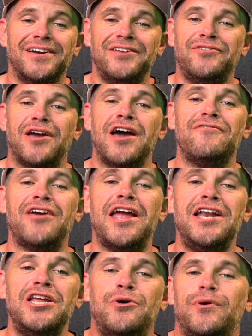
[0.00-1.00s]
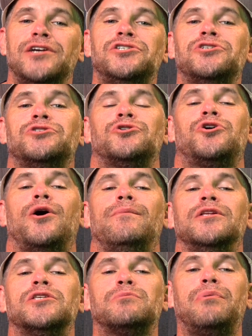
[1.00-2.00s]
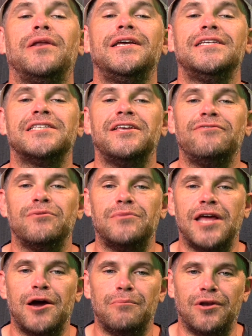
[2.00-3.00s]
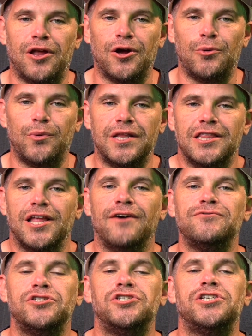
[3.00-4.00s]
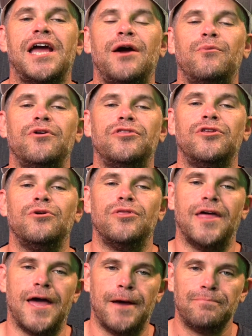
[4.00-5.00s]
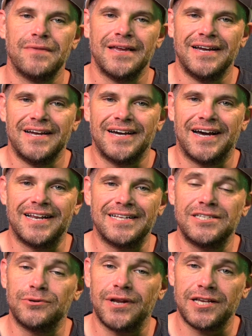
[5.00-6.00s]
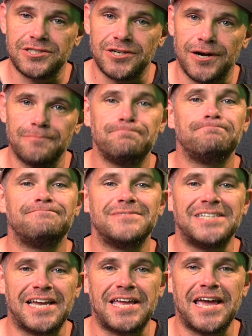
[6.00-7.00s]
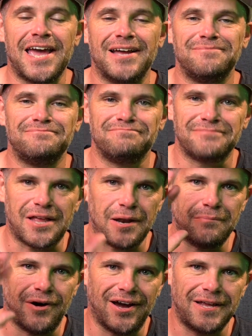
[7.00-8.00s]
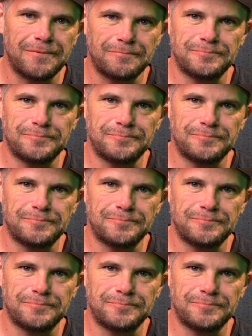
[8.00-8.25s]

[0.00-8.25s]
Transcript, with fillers: If you have any questions or comments, please leave them down below. We'd love to chat with you there. And until next time, take care and bye.